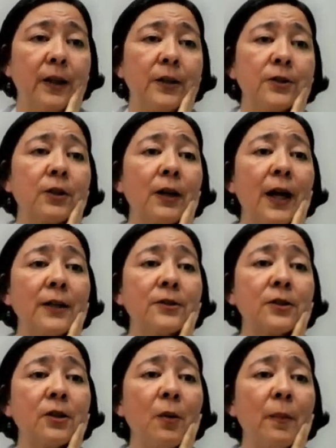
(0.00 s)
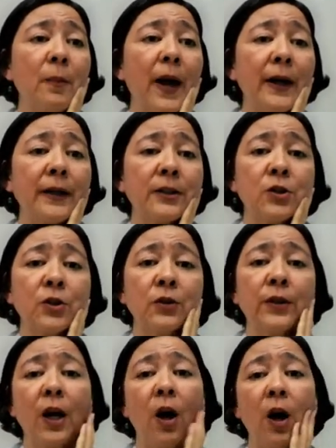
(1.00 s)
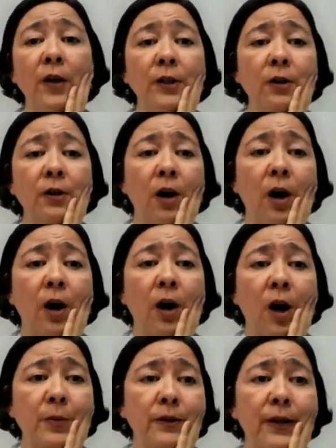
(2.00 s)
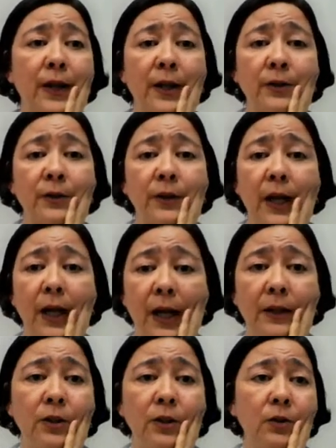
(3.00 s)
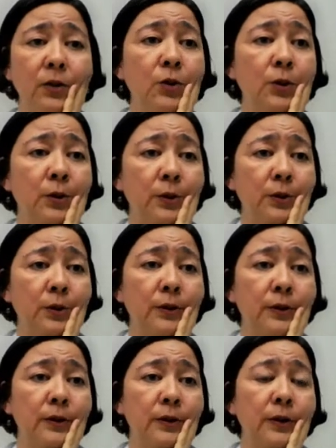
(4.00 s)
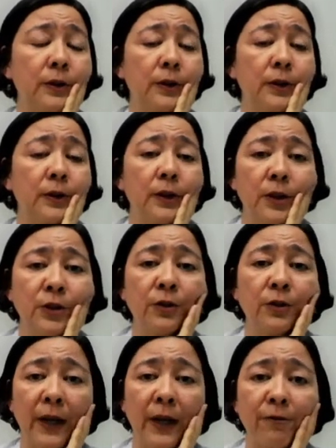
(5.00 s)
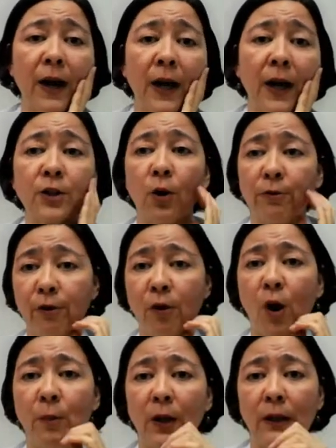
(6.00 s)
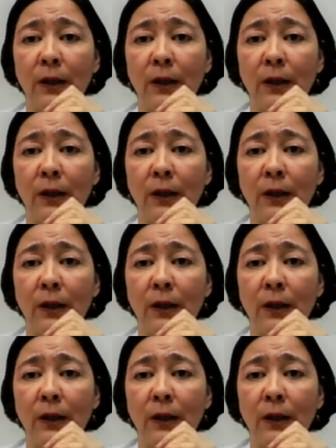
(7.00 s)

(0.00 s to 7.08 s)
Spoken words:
So let's go back to the other option that you can do. You can find your formula.